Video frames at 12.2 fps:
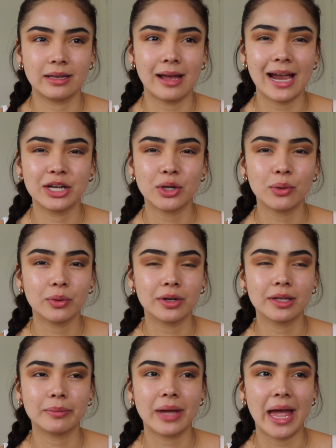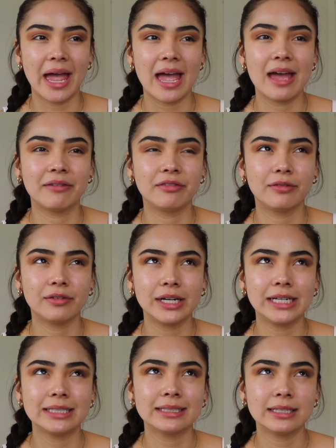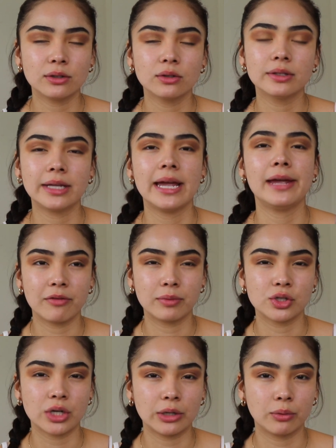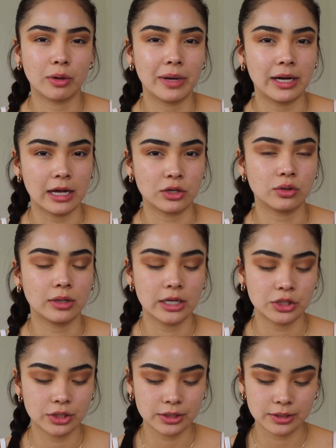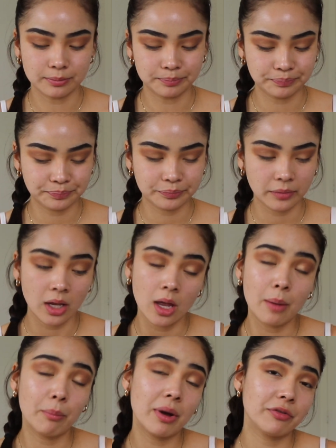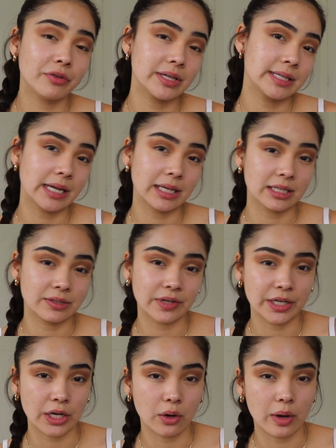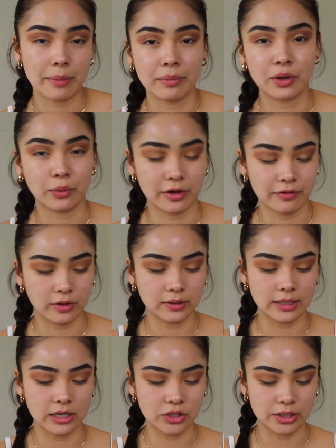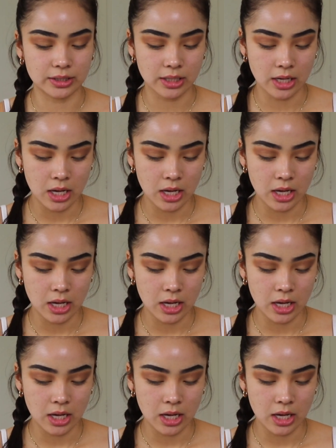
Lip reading: I don't wear them every single day. I've been trying to wear my natural lashes, but for the sake of this video, I'm going to wear false lashes.